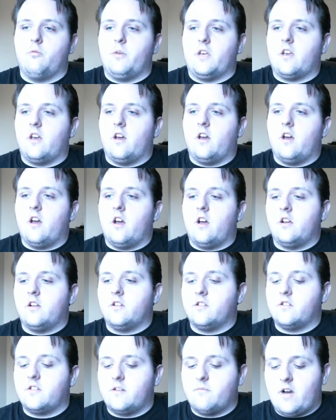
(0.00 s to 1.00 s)

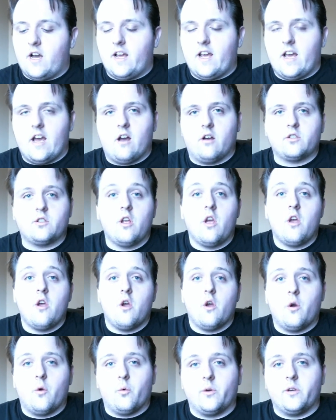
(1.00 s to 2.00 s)
because in my house
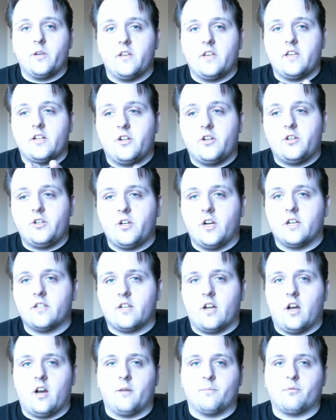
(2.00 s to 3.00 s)
we
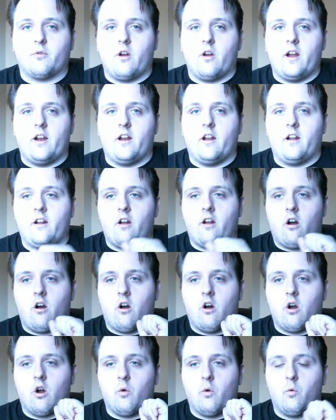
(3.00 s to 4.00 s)
just upgraded
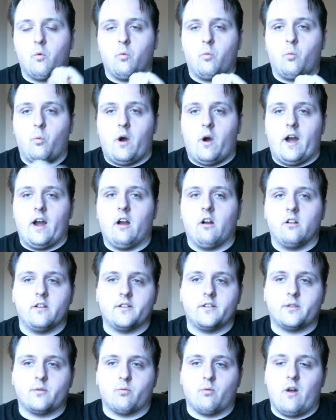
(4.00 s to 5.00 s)
our
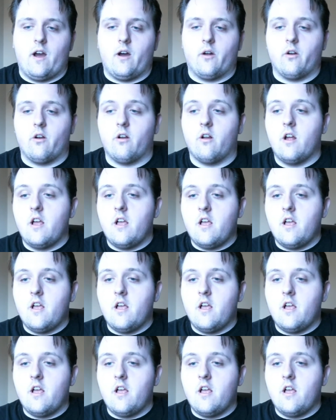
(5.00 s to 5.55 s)
wireless router.